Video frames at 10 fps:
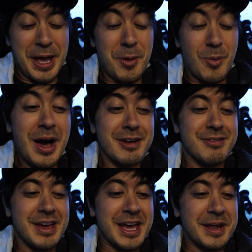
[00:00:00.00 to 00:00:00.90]
I want a
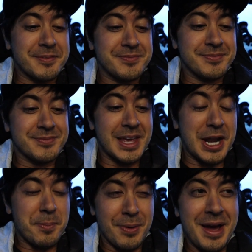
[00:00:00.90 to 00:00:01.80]
van,
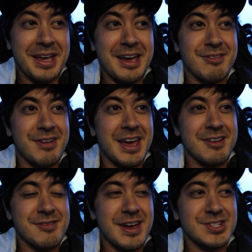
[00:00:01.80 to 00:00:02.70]
and I'll probably get a
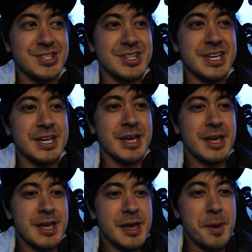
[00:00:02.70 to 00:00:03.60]
van eventually,
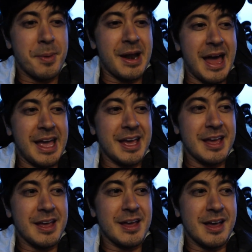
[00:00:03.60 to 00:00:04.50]
but I
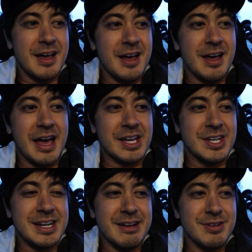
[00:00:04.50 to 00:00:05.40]

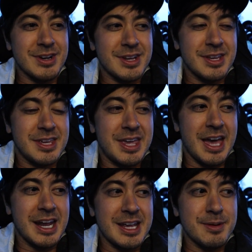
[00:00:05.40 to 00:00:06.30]
could never
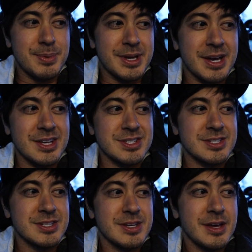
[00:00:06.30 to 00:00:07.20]
get it
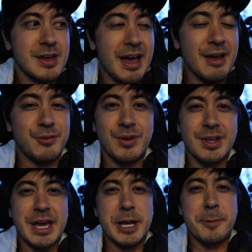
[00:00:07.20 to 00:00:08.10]
because I
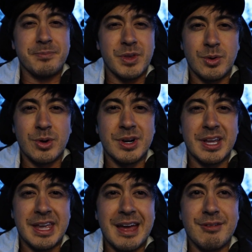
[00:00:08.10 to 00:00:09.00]
feel like in order
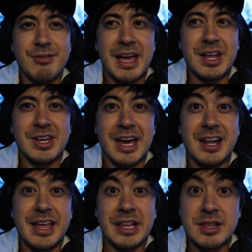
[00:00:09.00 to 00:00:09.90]
to get a van, you
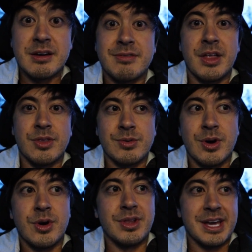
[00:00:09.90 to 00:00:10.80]
gotta like live on the
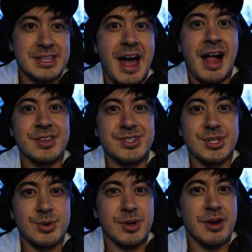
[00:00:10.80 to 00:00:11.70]
road like Talon's
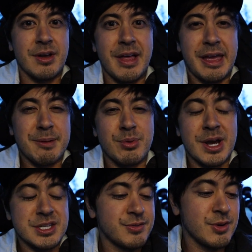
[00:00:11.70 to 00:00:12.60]
doing, or like
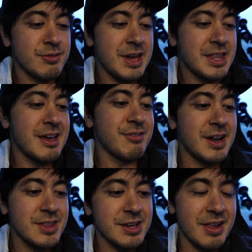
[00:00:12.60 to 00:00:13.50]
embrace full van life.
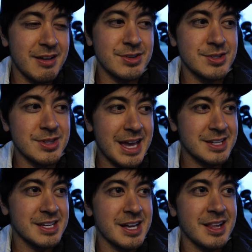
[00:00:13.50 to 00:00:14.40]
I don't think I'll ever do that
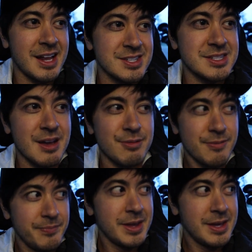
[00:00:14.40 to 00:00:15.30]
because I got a lot of stuff